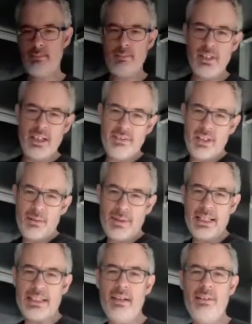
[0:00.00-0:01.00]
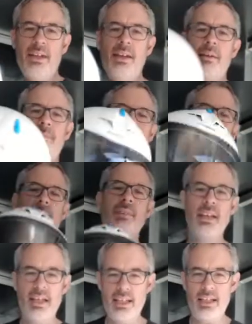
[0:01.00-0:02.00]
get rid of the bag down there,
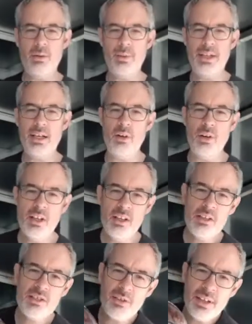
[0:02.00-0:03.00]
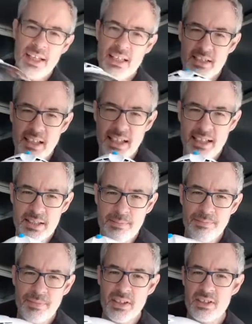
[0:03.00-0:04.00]
and here we go. So here's the lid.
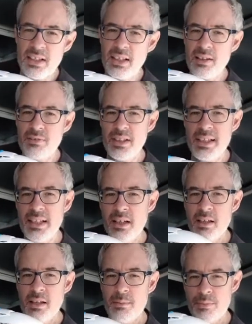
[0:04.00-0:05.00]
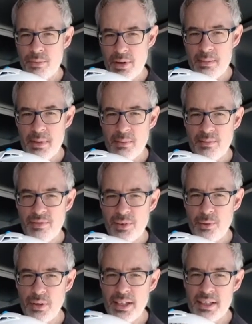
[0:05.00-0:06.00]
It's a lovely premium
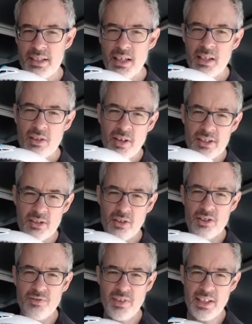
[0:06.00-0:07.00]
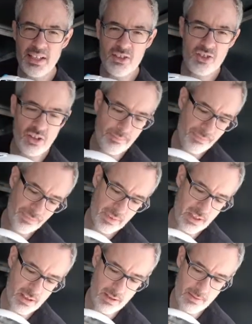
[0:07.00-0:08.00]
feel lid, nice gloss finish.
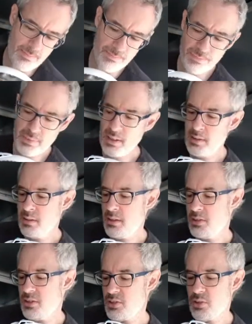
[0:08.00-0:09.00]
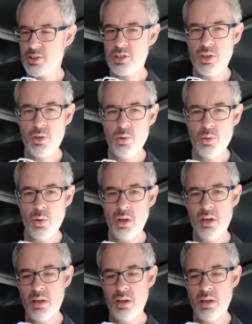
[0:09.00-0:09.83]
It's got two